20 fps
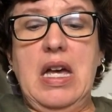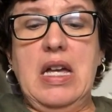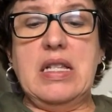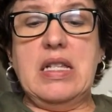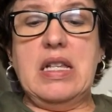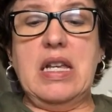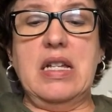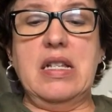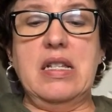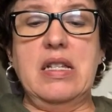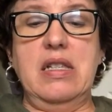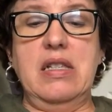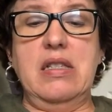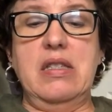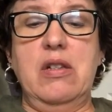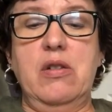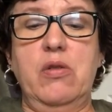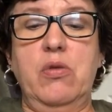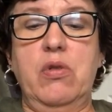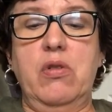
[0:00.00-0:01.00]
Tantalus
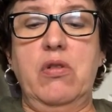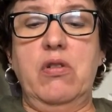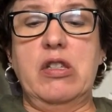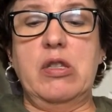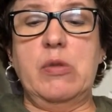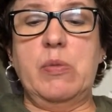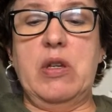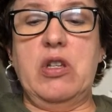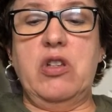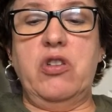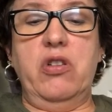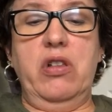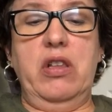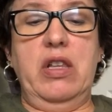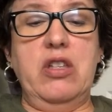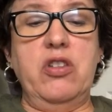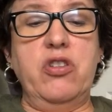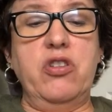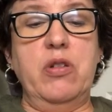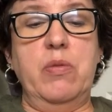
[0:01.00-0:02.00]
had ordered a special
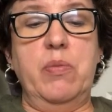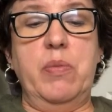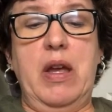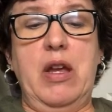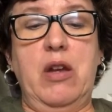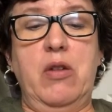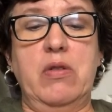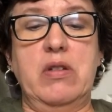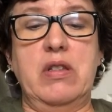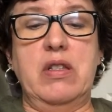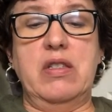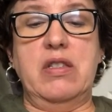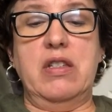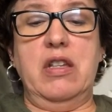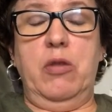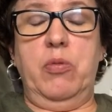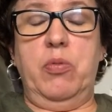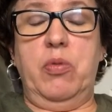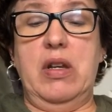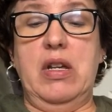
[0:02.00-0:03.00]
luncheon banquet to
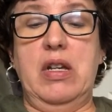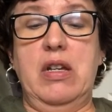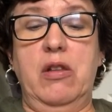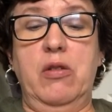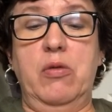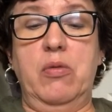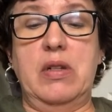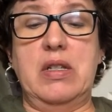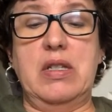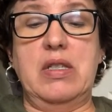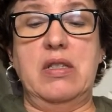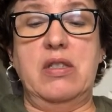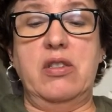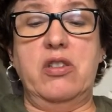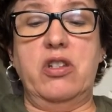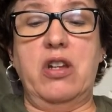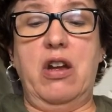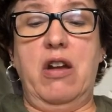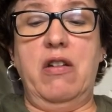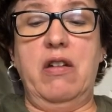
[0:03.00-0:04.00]
celebrate Clarisse's
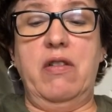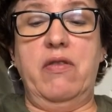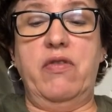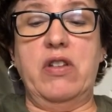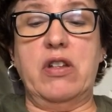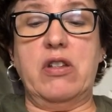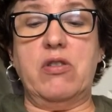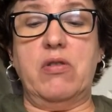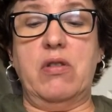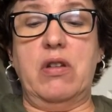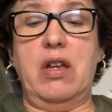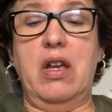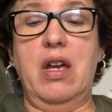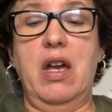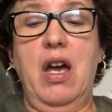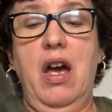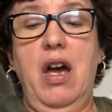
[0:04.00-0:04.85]
chariot victory.